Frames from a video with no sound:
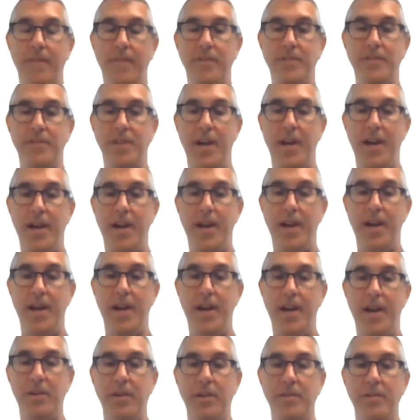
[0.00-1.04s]
to have a
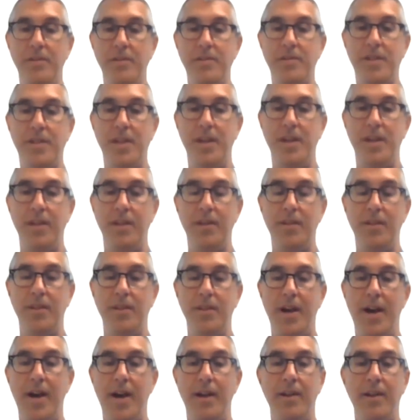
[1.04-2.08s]
better understanding of
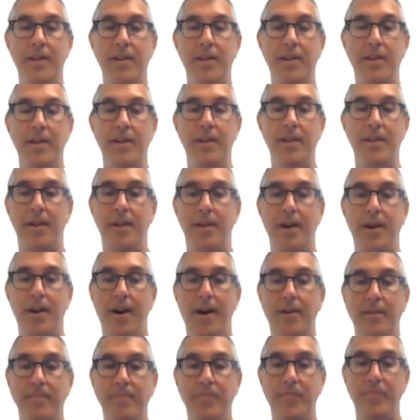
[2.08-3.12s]
that.
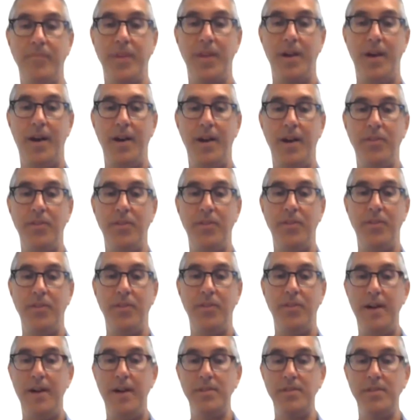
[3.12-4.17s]
Um, I think
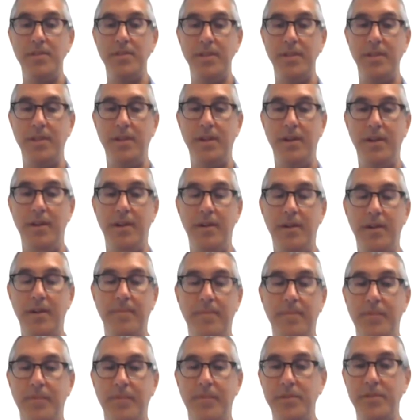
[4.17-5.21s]
obviously the
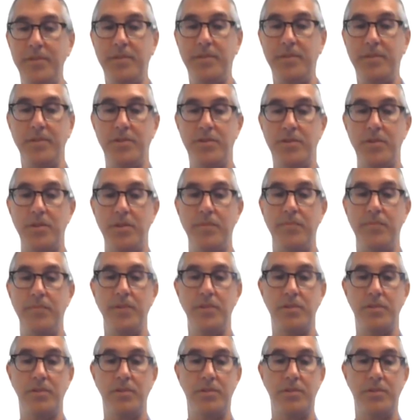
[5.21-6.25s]
the
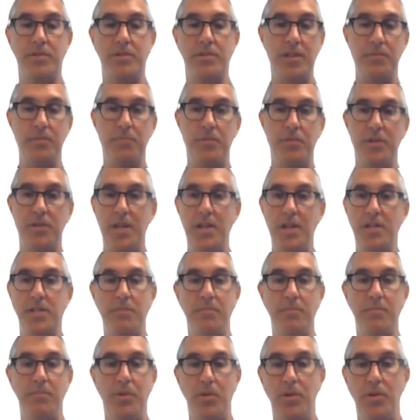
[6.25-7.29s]
Surface
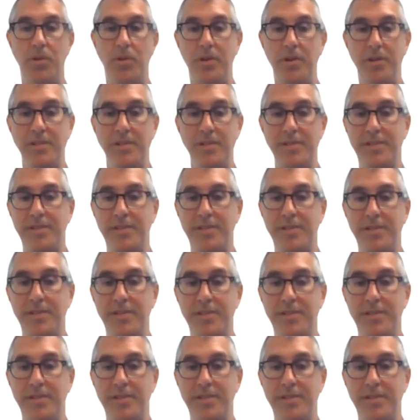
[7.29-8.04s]
Transportation Board is is